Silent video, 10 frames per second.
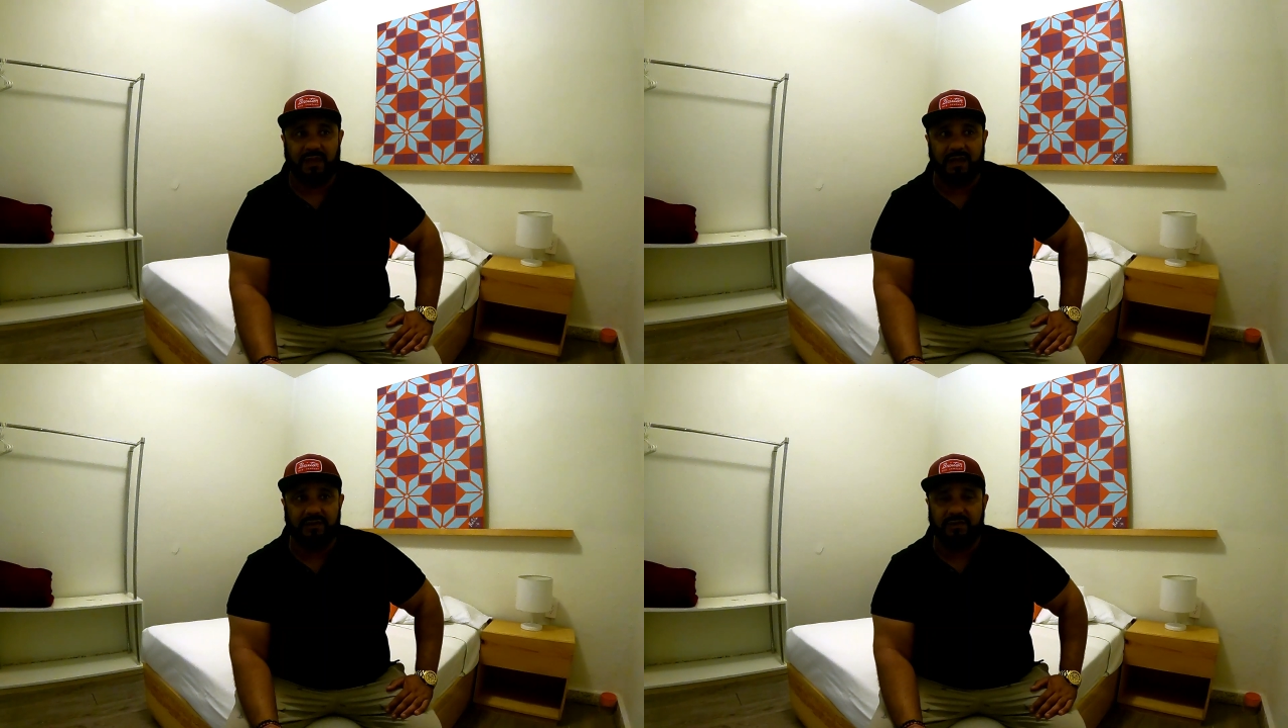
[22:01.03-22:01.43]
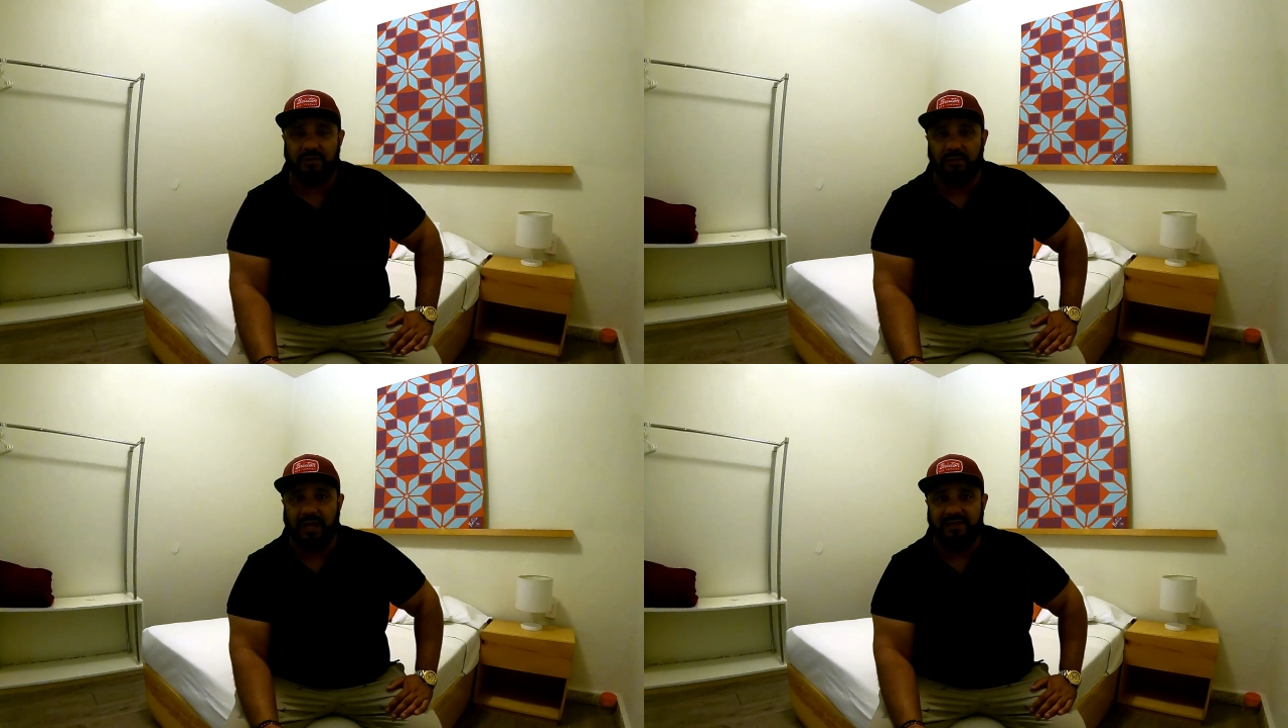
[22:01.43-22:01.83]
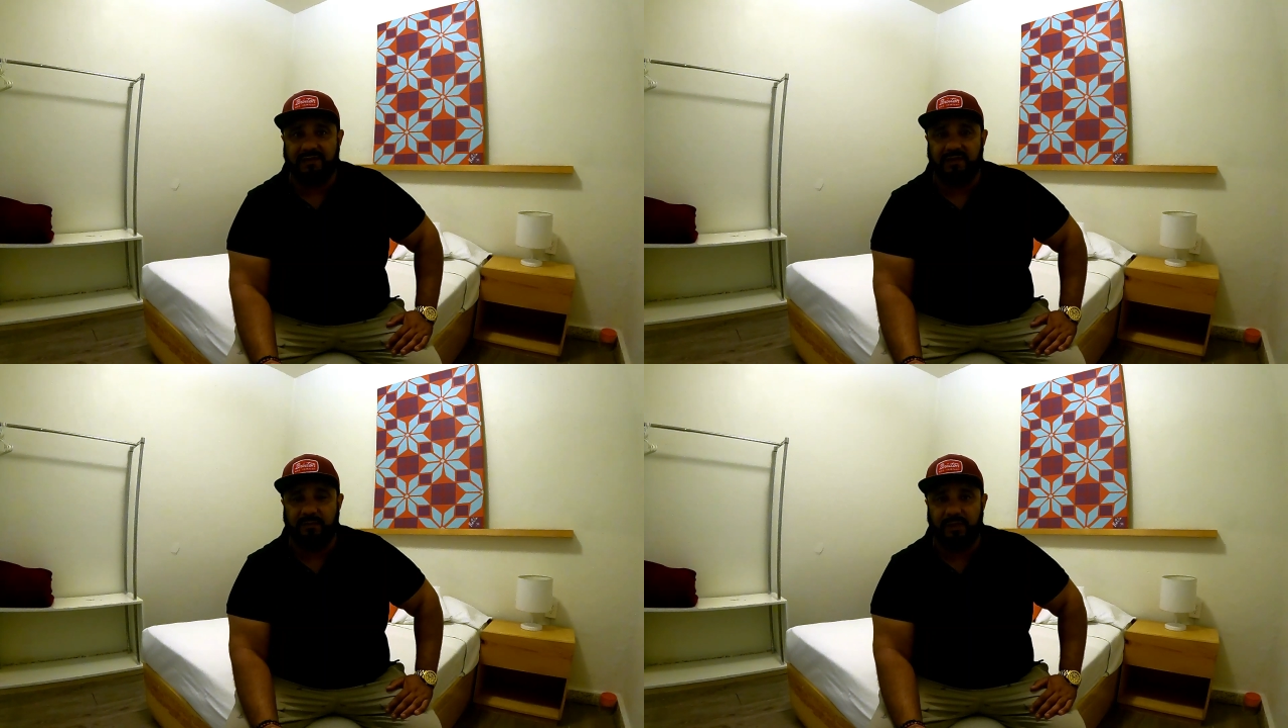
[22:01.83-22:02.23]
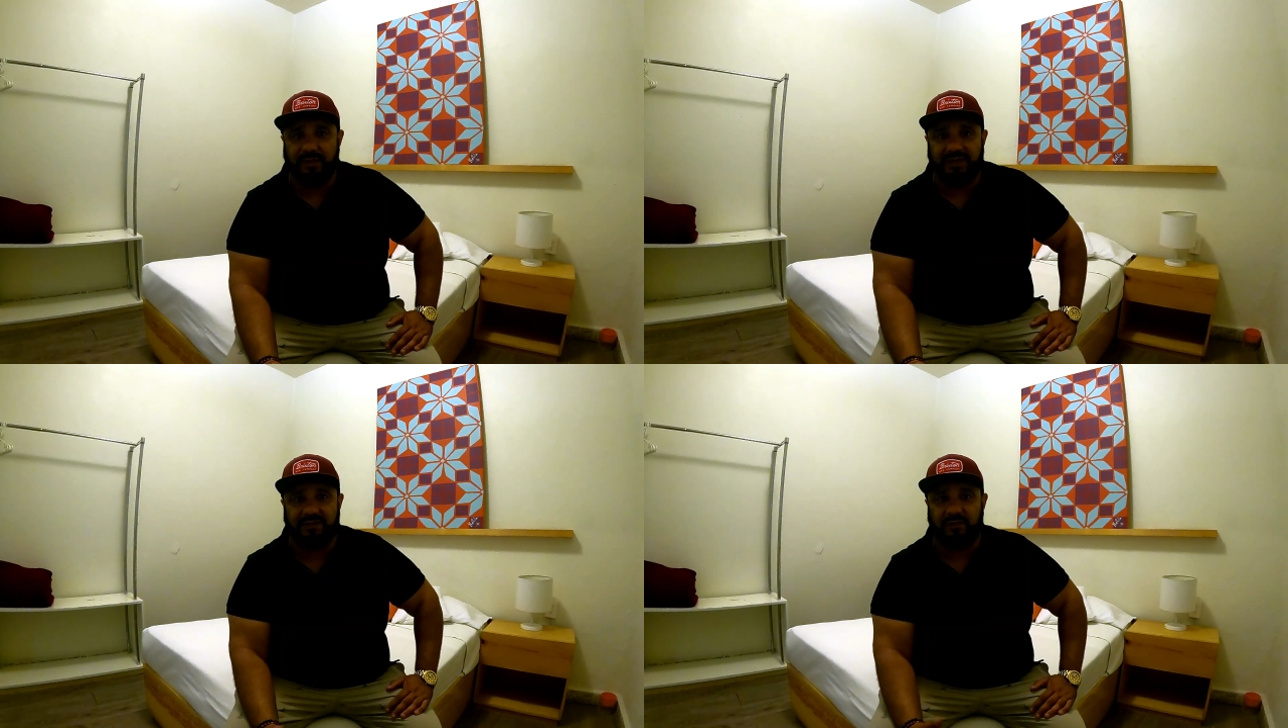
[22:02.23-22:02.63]
there's no lights in the
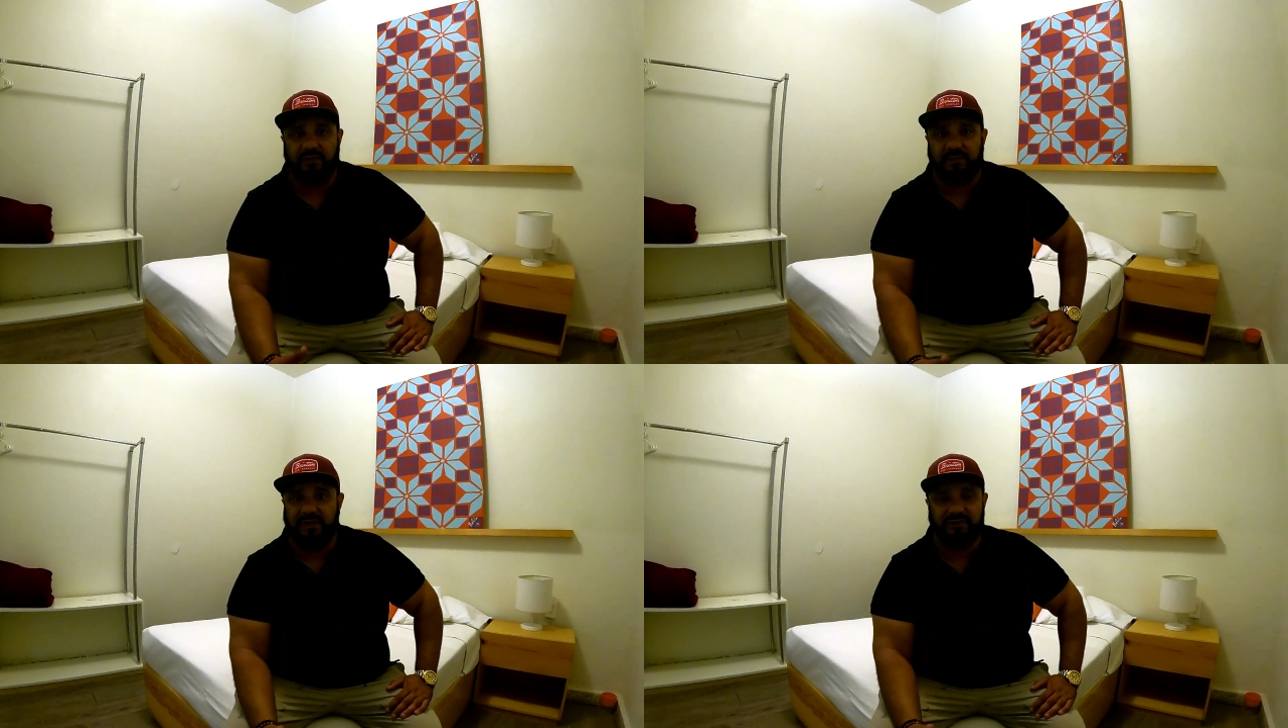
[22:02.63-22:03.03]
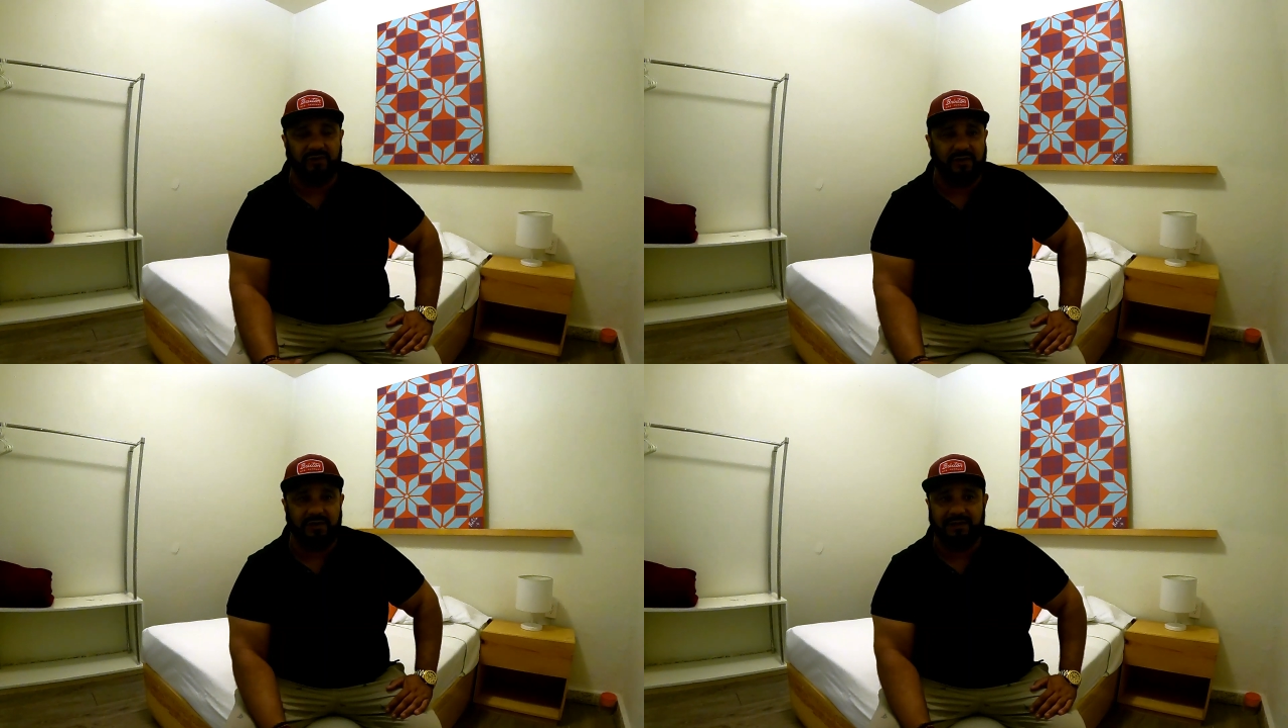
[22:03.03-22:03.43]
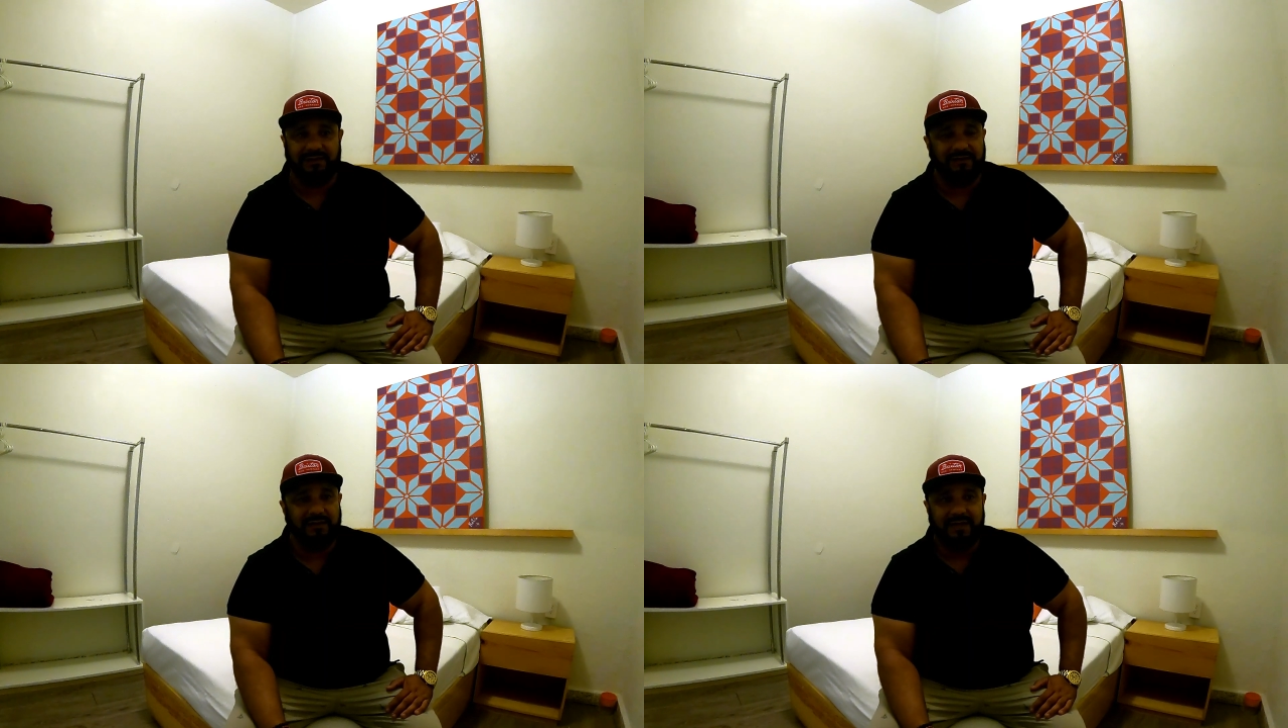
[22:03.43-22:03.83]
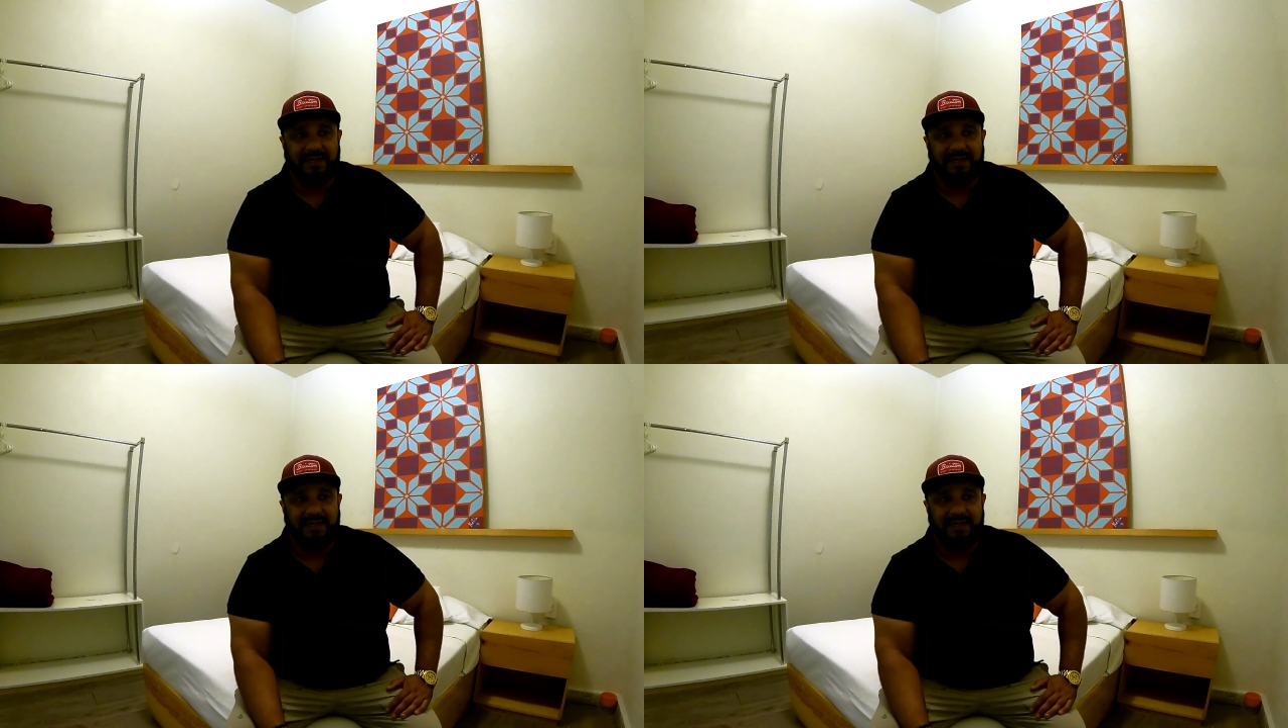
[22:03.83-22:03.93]
building, so it's pitch dark, and